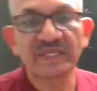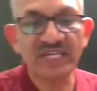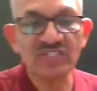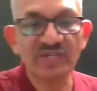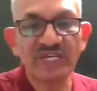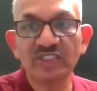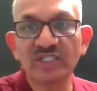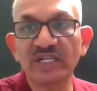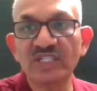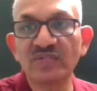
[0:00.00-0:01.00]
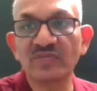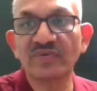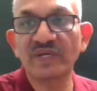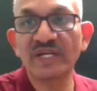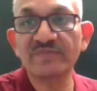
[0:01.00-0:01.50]
Next reaction is
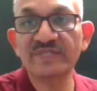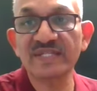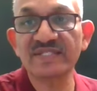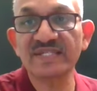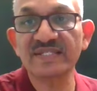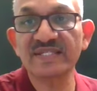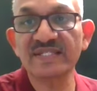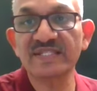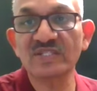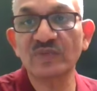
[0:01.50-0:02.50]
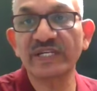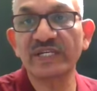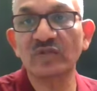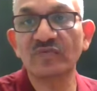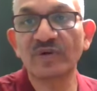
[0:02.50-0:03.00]
Williamson synthesis. This will
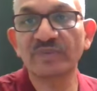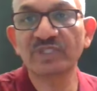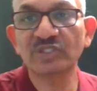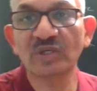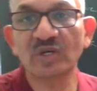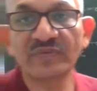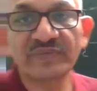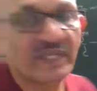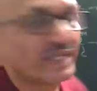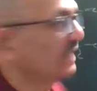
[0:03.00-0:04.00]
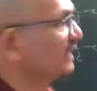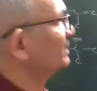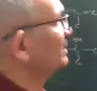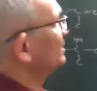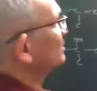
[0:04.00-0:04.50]
lead to the formation of
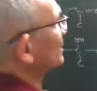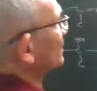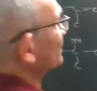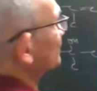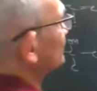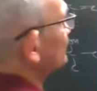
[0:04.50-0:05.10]
an ether.